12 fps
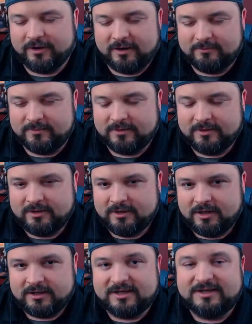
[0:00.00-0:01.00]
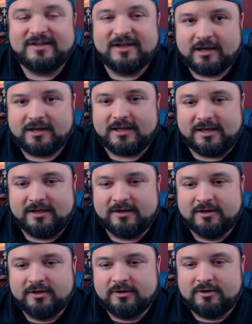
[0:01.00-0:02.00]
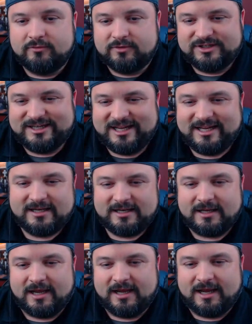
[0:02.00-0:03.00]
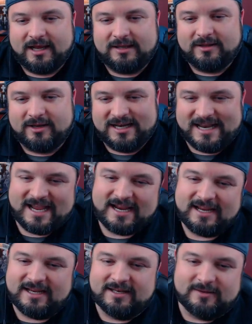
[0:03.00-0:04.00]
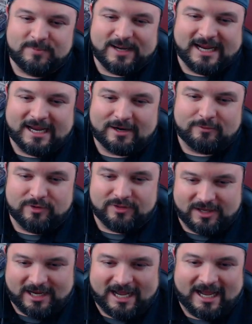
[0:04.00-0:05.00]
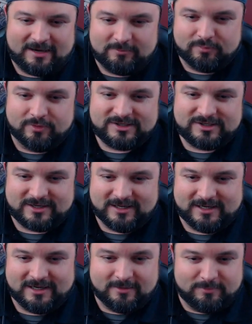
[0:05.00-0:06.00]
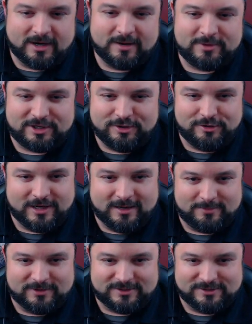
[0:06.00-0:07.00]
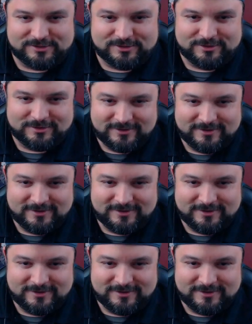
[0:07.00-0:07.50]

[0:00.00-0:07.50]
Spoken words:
from Kentucky who was hit on the neck and the back with a hot brisket at a barbecue competition.